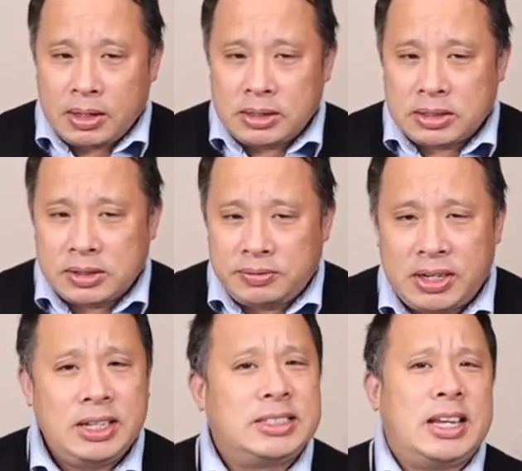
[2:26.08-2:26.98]
it's a
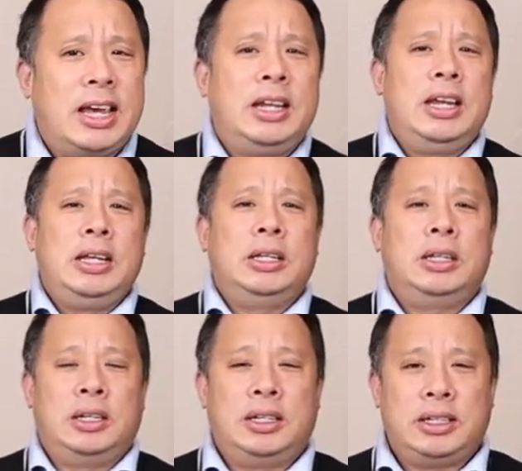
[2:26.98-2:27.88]
very
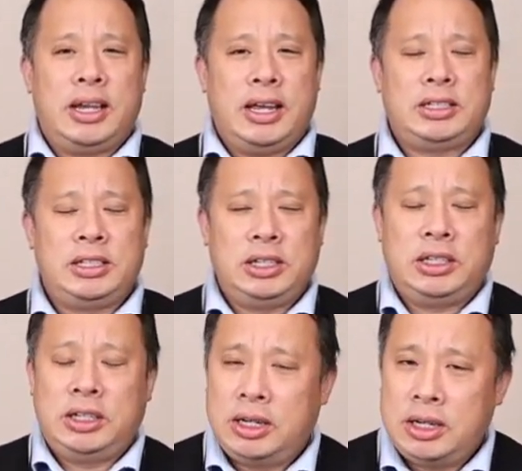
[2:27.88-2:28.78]
exciting next
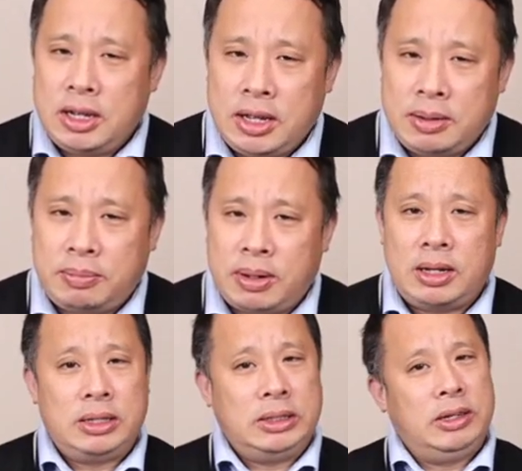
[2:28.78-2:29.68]
year,
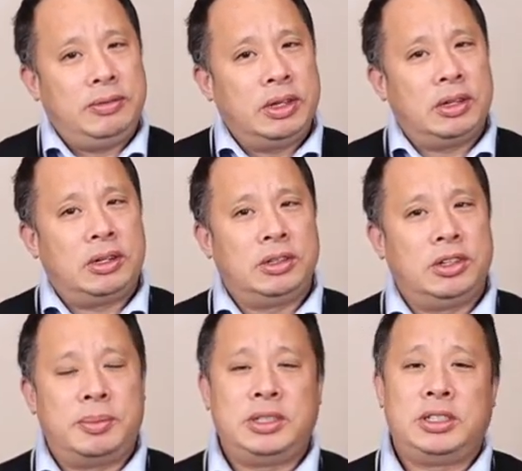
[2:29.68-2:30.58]
but even though
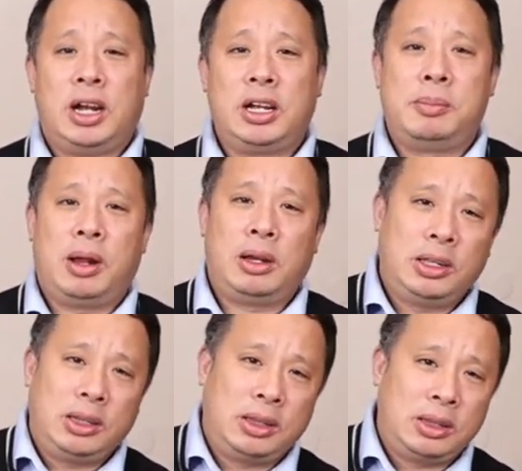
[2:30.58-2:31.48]
nobody's talking about
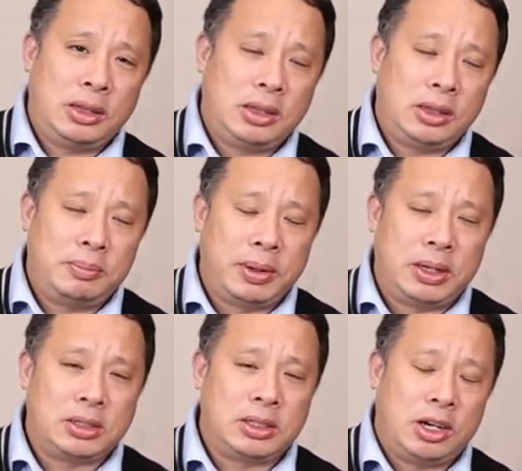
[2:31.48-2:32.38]
it,
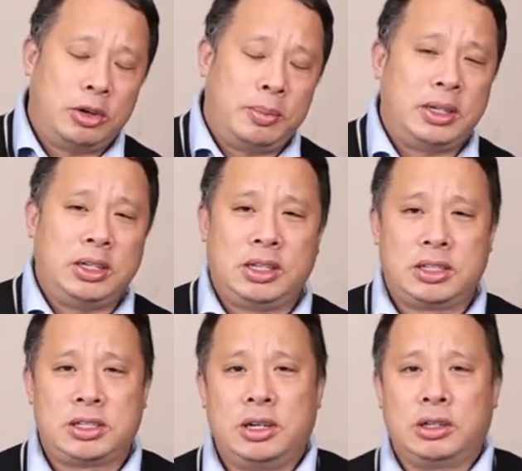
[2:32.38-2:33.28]
because everybody's
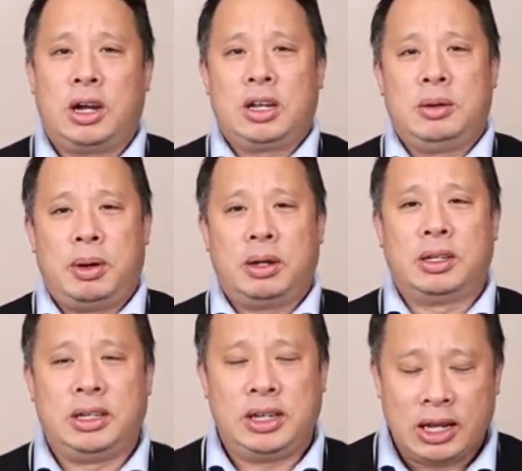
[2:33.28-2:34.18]
still talking about
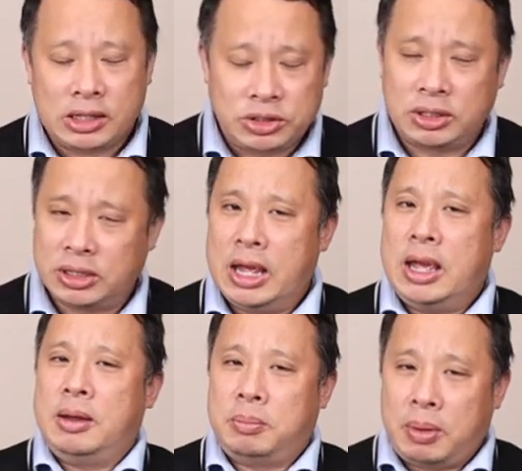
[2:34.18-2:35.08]
the election,
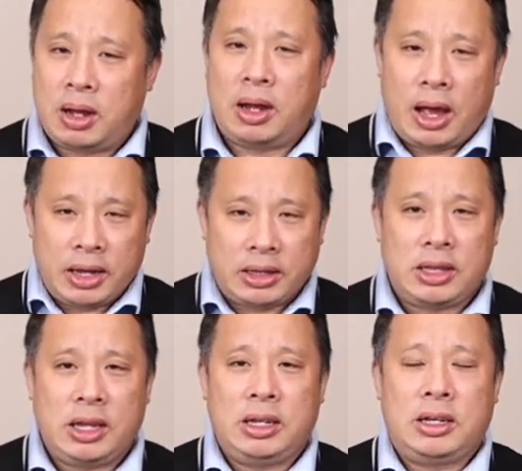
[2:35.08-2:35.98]
but I
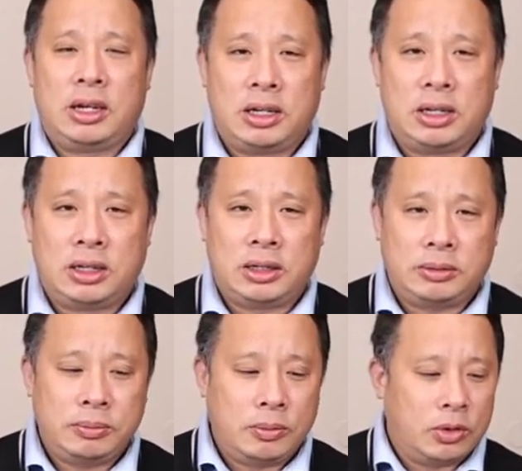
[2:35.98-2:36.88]
think
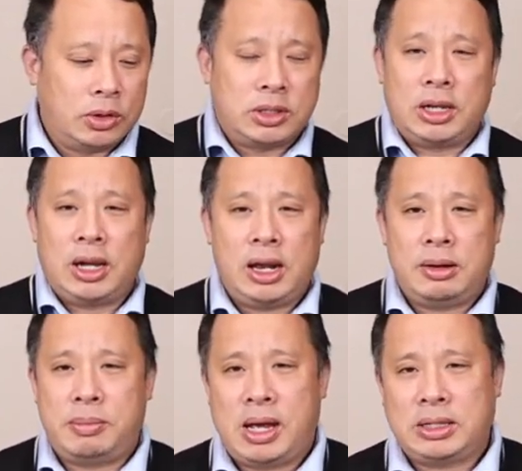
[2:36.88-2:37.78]
uh, with uh,
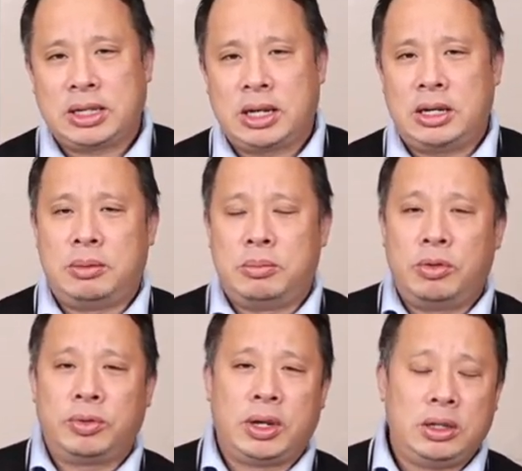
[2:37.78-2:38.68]
Elon Musk uh,
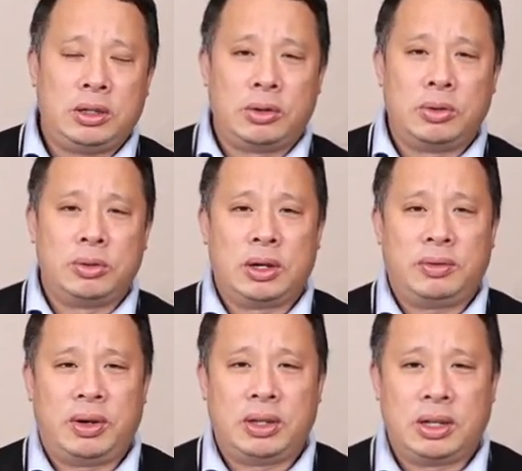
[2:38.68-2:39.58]
moved into
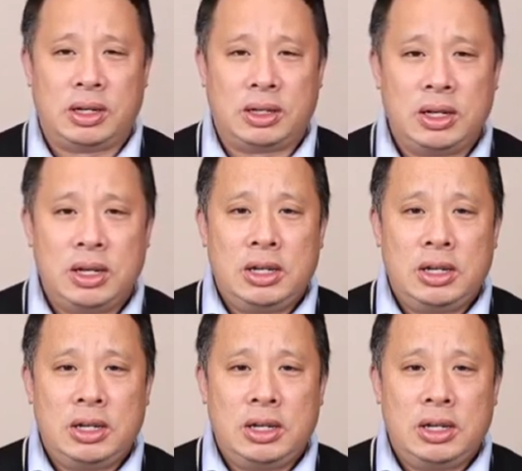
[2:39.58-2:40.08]
different uh,